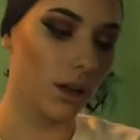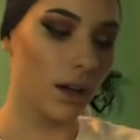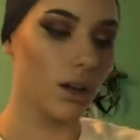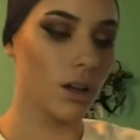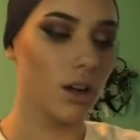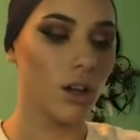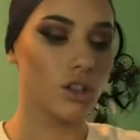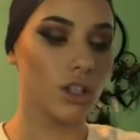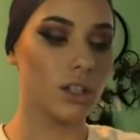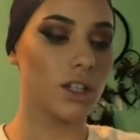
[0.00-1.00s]
Okay.
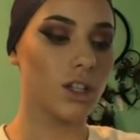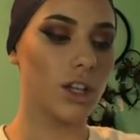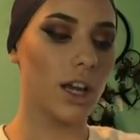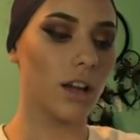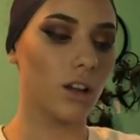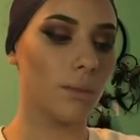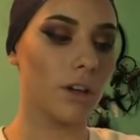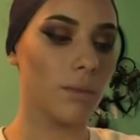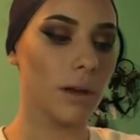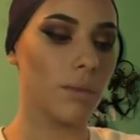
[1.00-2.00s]
Just this shade, a little bit
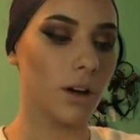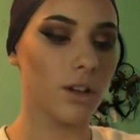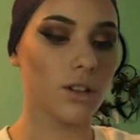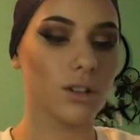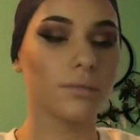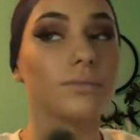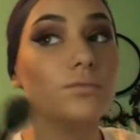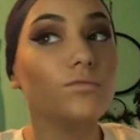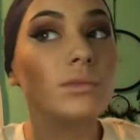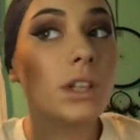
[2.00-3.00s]
on my brush.
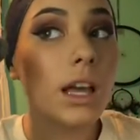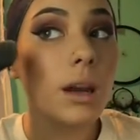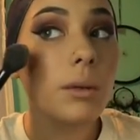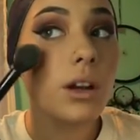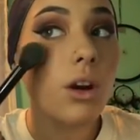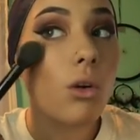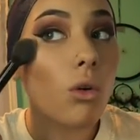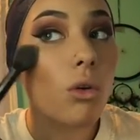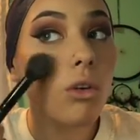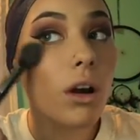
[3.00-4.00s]
And I'm going to go
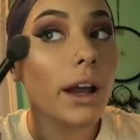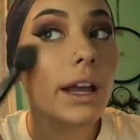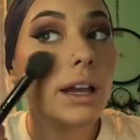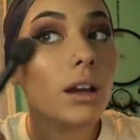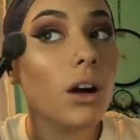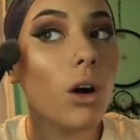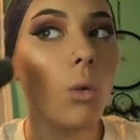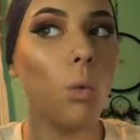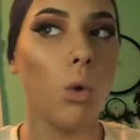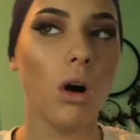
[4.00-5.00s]
right...
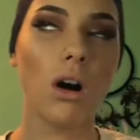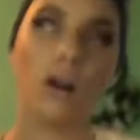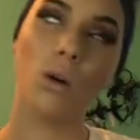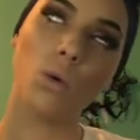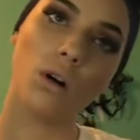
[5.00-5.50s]
Whoa.